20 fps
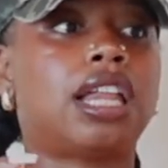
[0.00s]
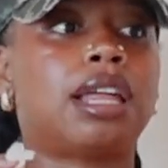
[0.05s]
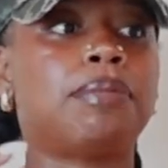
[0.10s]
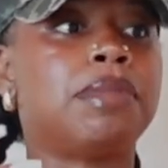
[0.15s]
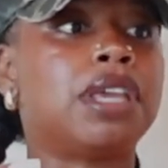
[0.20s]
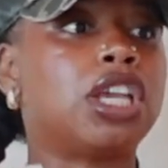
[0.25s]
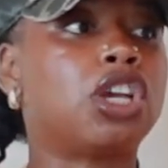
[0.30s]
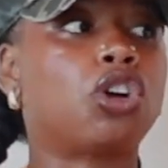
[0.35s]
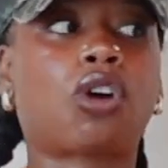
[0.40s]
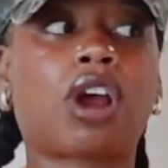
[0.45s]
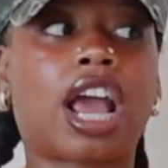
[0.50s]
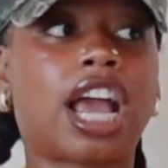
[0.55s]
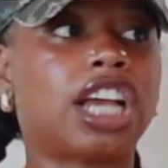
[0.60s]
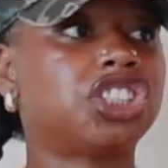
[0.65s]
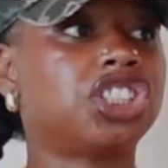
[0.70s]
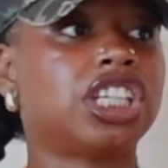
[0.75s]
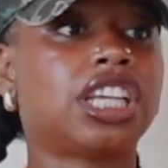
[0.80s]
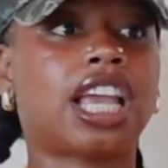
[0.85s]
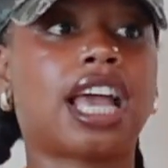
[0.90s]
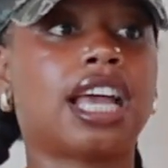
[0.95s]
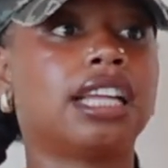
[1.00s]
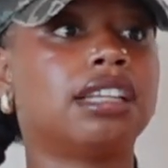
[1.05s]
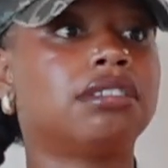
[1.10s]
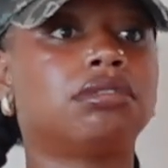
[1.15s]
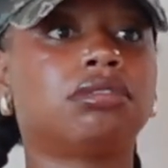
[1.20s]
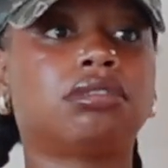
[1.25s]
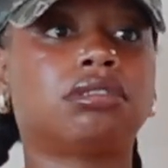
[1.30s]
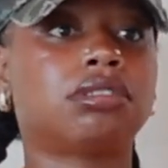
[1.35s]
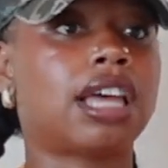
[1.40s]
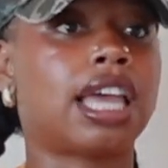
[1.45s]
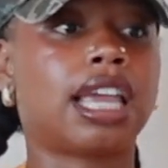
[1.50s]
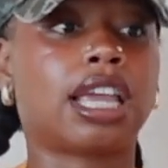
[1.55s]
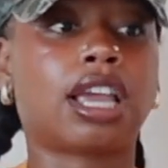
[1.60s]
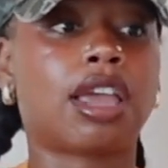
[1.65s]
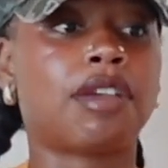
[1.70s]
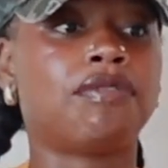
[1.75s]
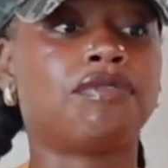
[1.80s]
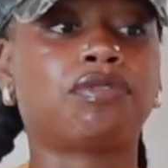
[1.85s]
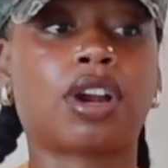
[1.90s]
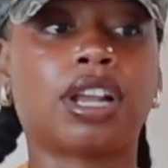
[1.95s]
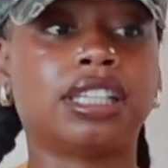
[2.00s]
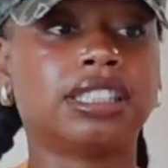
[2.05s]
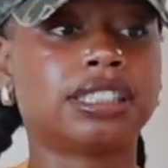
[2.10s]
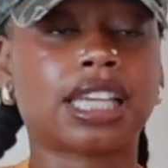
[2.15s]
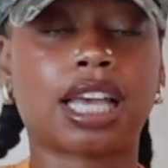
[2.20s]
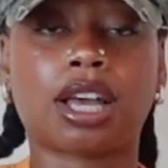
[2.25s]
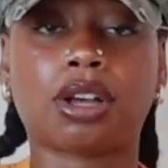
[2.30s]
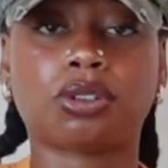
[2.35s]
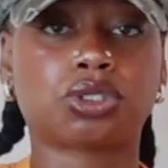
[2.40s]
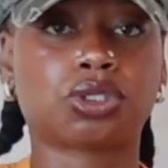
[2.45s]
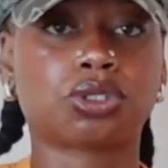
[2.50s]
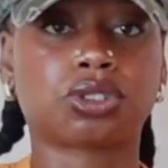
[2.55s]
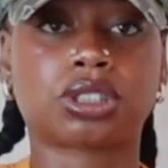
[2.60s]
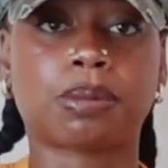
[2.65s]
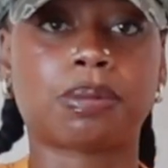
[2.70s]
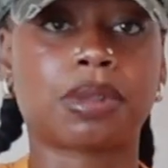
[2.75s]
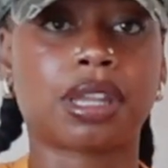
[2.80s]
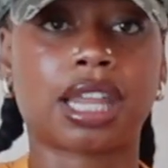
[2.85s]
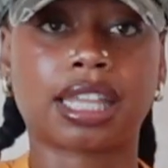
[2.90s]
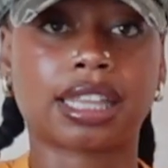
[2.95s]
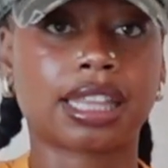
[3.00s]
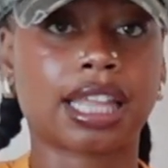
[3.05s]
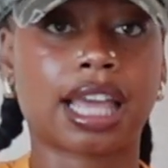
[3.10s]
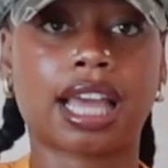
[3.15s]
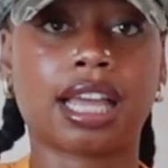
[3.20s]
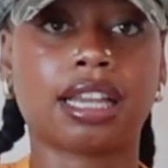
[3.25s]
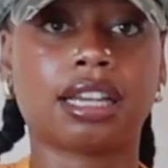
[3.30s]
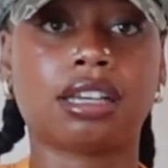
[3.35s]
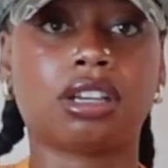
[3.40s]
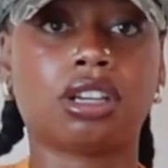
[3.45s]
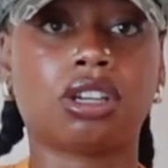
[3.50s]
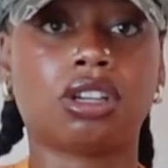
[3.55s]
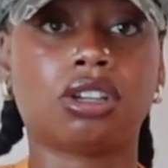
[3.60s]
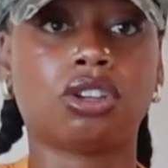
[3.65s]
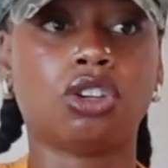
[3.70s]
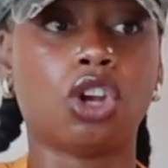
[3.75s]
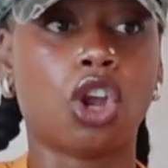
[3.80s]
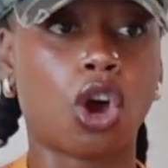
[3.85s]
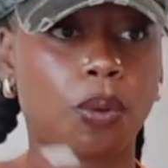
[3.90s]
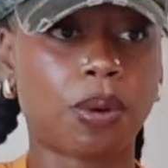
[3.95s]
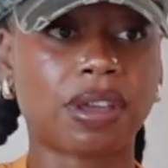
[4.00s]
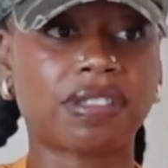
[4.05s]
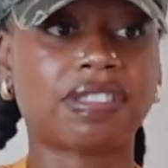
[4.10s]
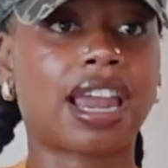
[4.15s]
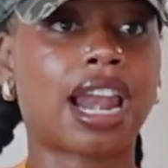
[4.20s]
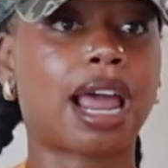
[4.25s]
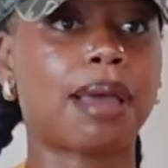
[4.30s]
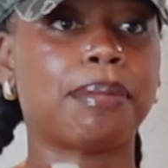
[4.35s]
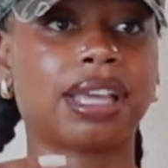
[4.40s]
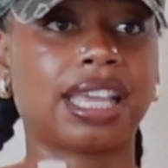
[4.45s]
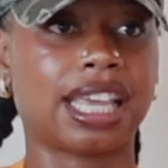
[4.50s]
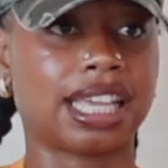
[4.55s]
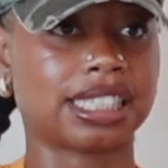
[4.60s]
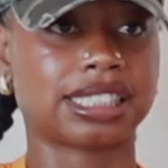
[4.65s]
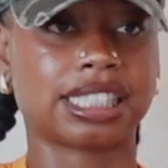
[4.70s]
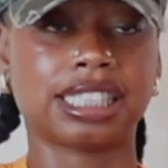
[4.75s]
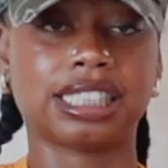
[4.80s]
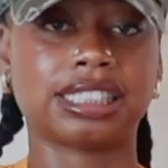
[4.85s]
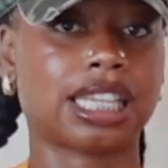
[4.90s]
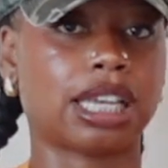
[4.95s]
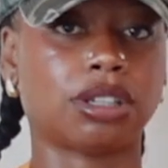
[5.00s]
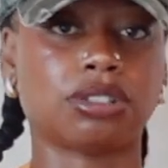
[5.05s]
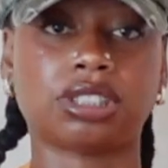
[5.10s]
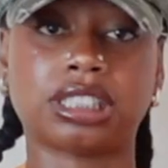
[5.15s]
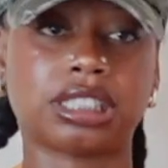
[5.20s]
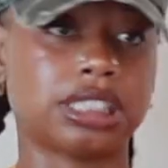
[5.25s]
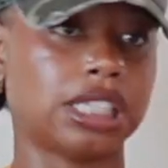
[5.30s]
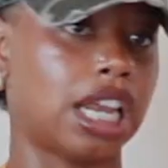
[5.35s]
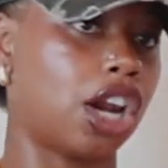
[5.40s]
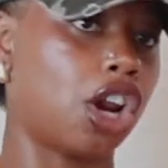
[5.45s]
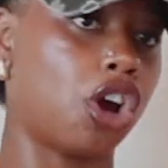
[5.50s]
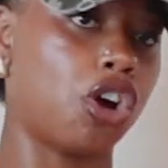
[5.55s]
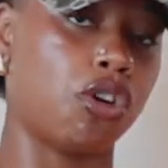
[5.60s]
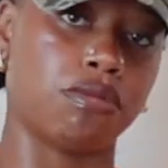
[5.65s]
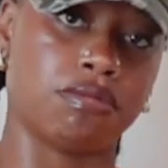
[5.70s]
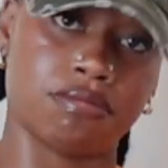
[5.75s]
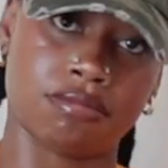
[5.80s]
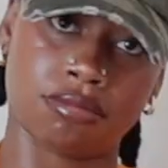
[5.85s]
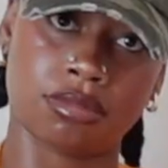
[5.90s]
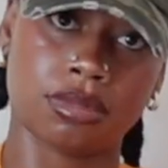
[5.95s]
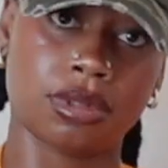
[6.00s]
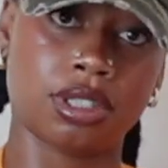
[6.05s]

me crashing at like a friend's house or something like that. Knowing that I'm a guest in this house, this is not home.